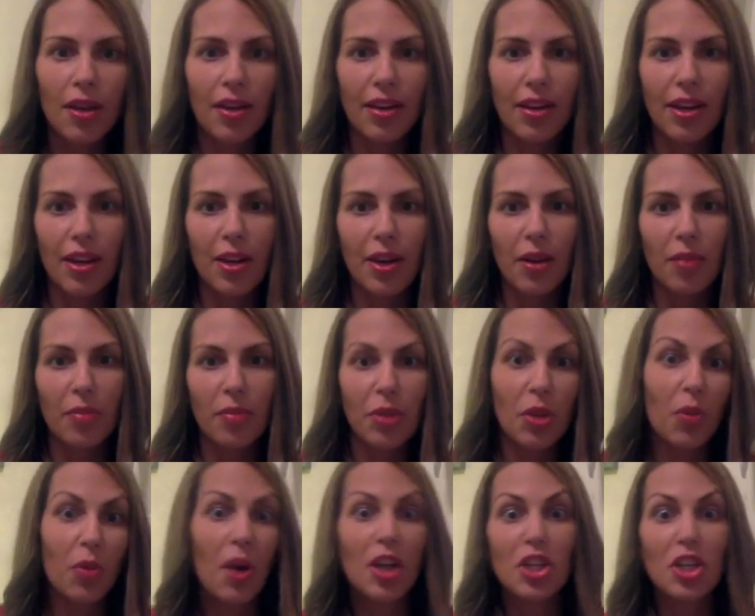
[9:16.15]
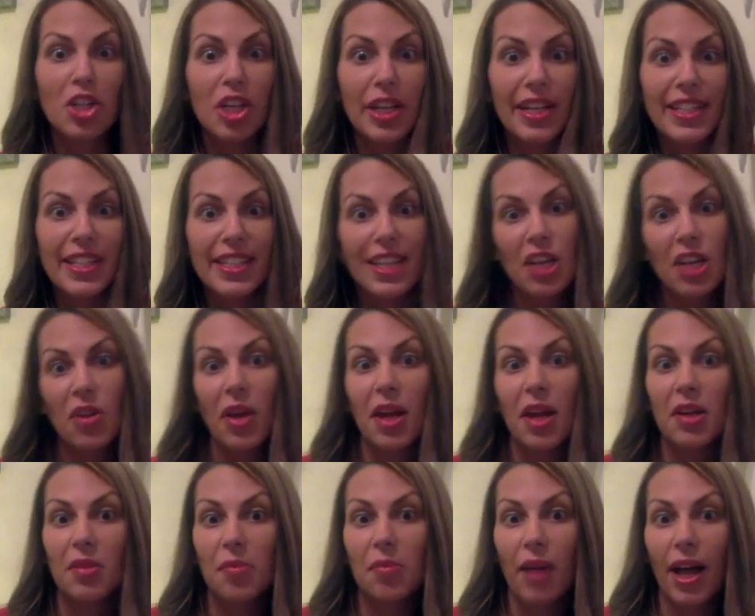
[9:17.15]
you know, but the question is, can you
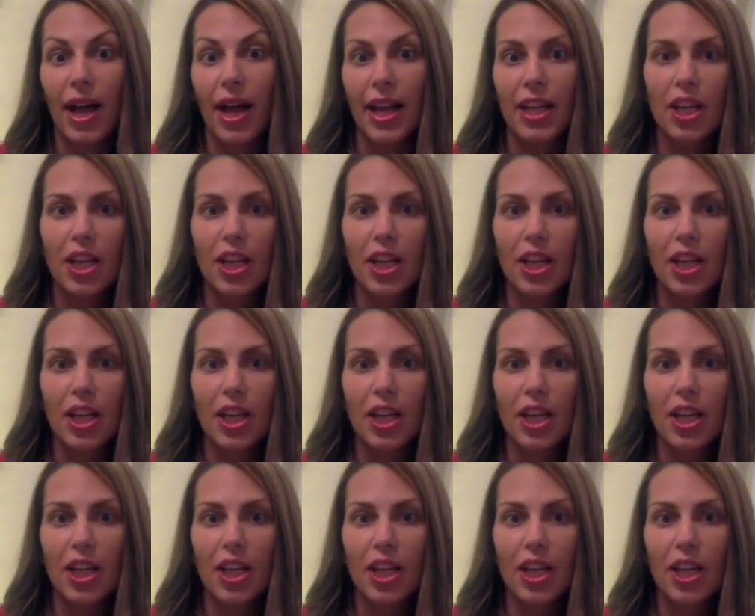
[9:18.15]
handle mine?